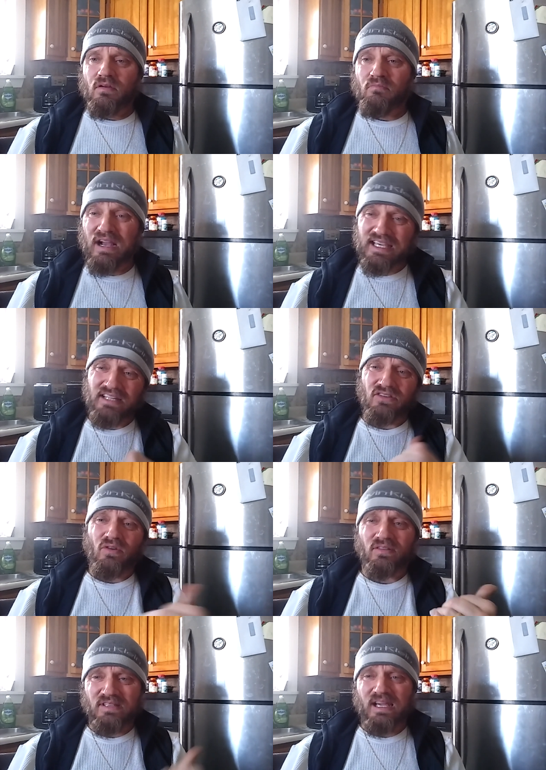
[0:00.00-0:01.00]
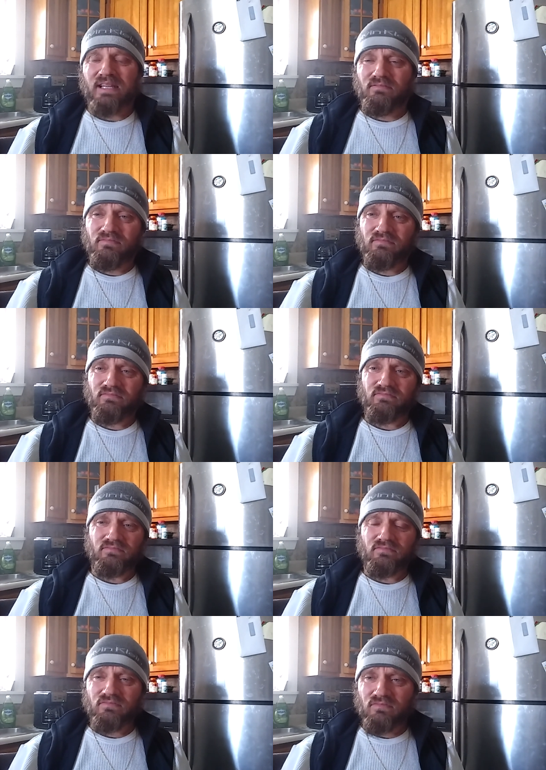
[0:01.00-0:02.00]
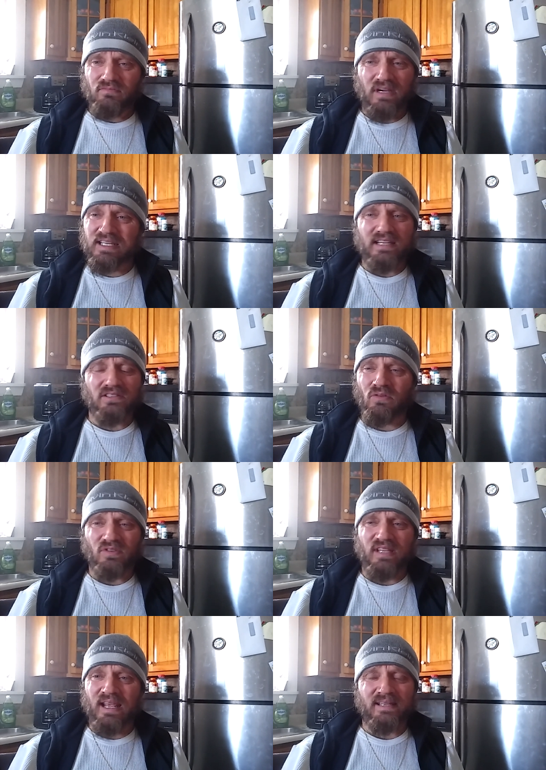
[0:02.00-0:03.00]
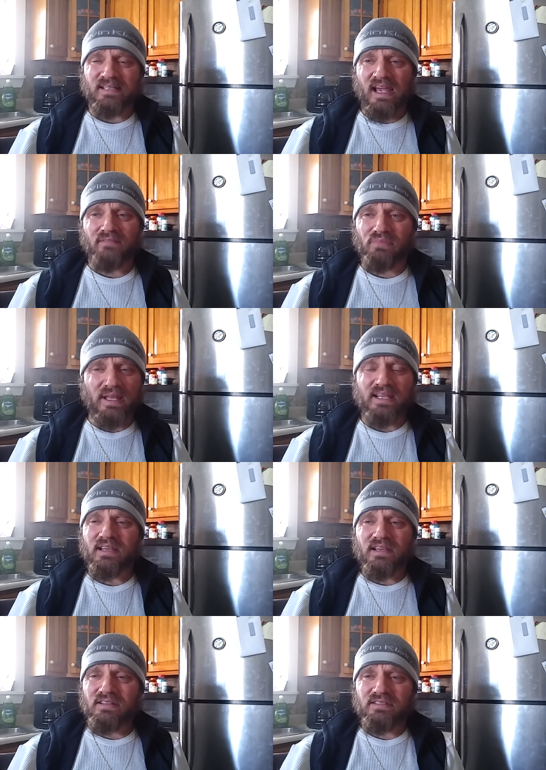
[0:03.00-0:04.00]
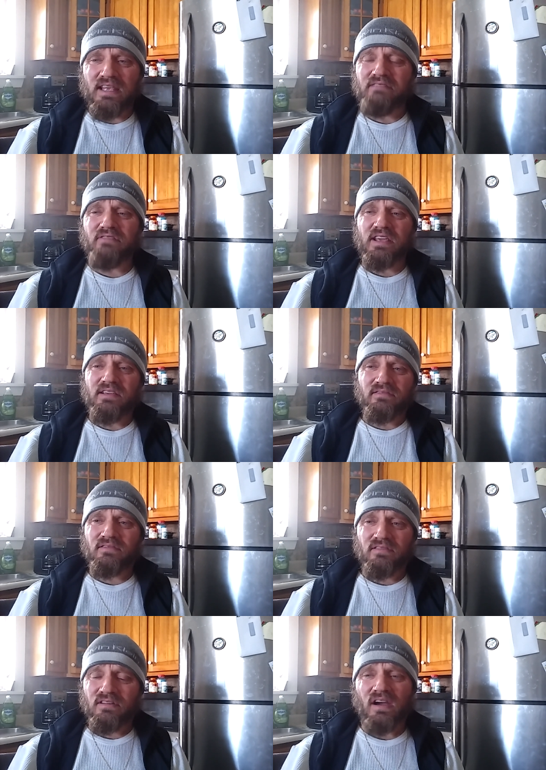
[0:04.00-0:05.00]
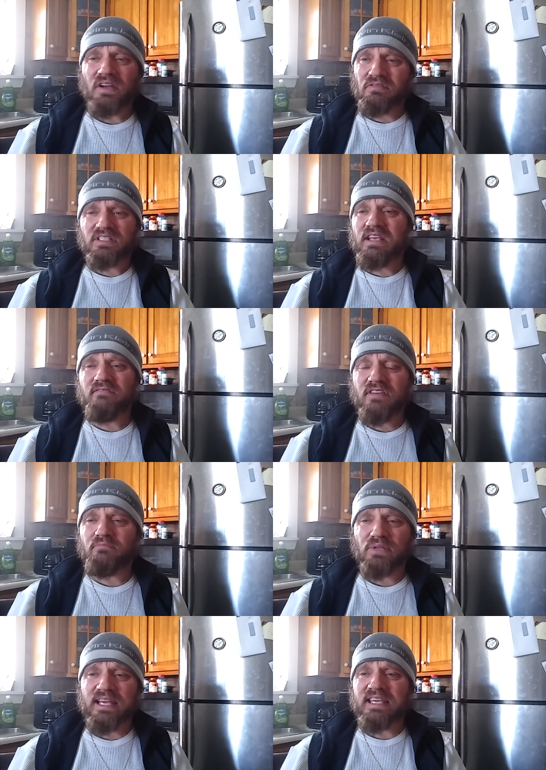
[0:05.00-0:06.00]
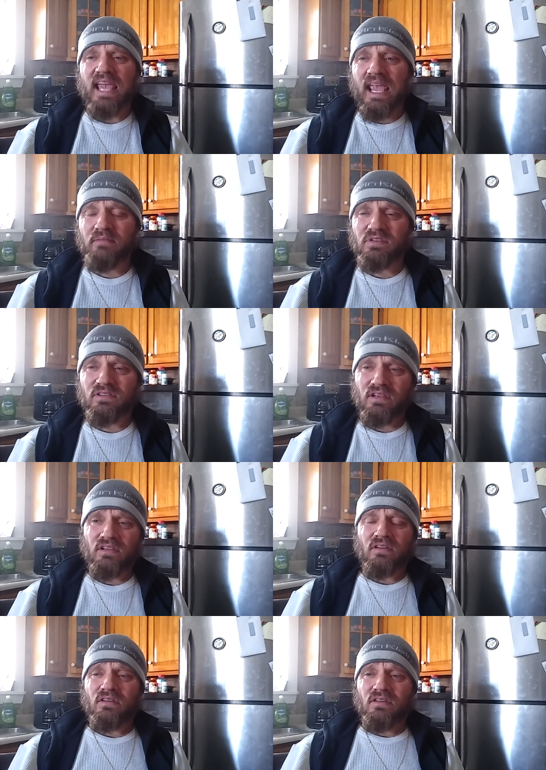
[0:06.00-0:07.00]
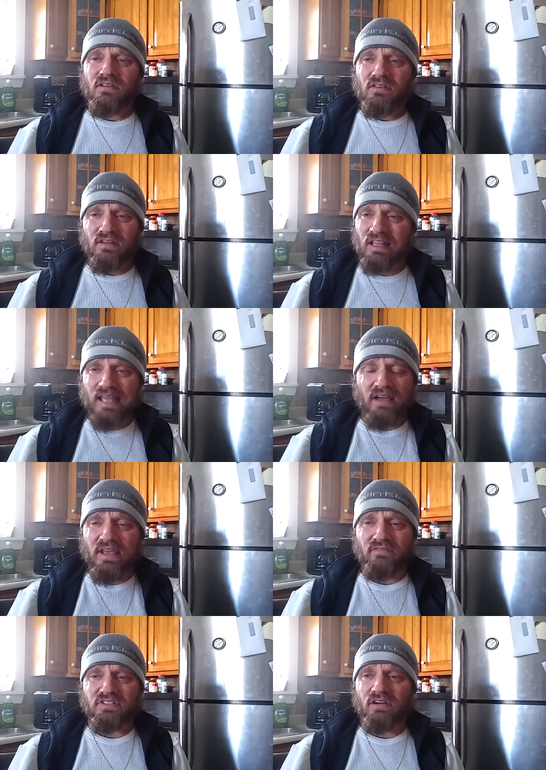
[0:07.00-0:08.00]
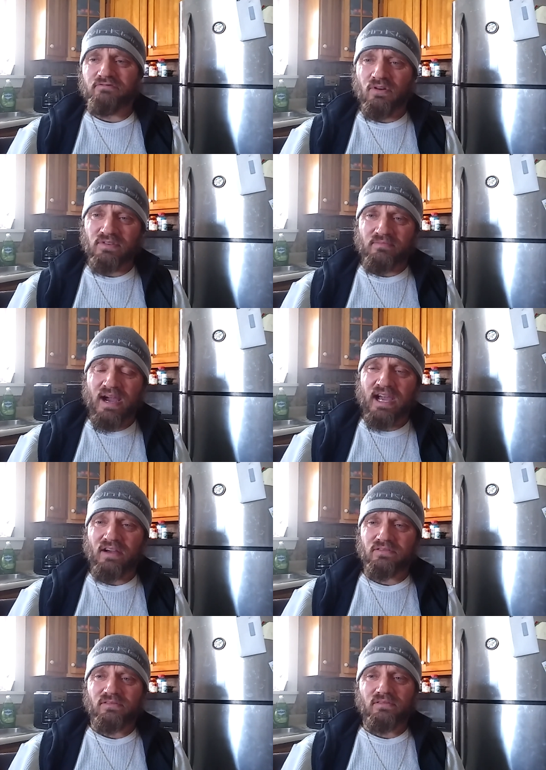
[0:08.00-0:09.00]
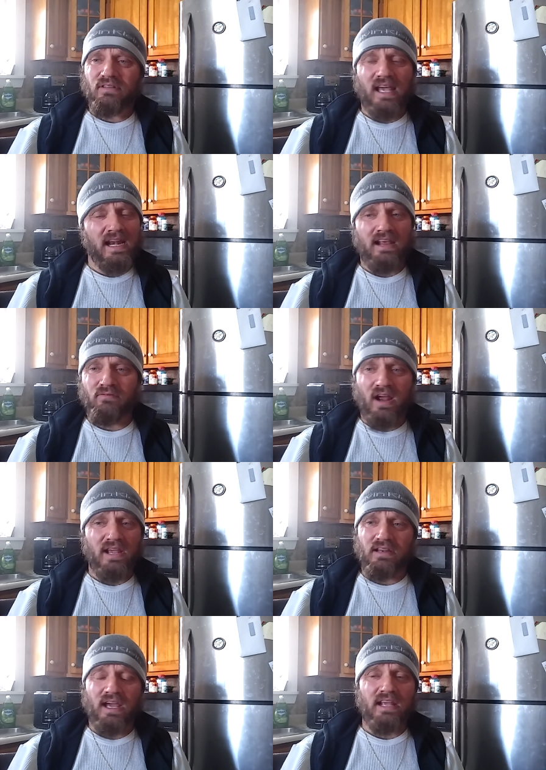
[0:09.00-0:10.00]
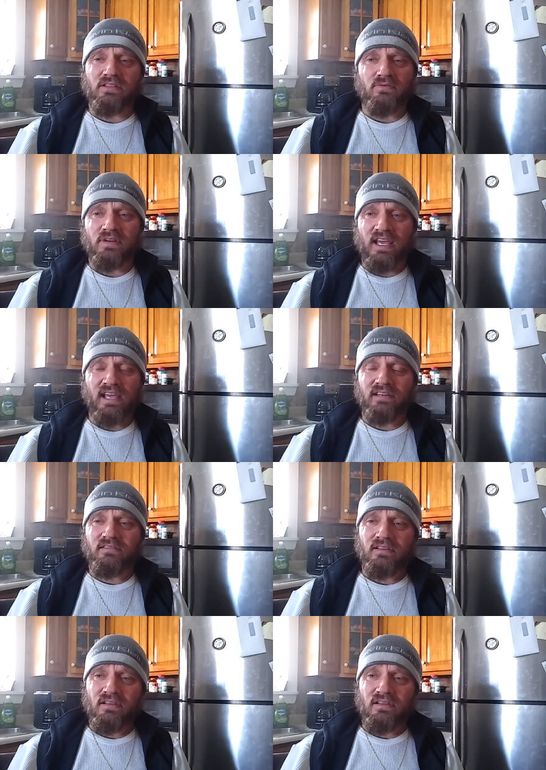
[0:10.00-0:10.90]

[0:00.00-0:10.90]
My kids go outside. My kids don't stay inside and play TV, on the TV, play games. You're not allowed to have cell phones in my house. That ain't right. I ain't doing that.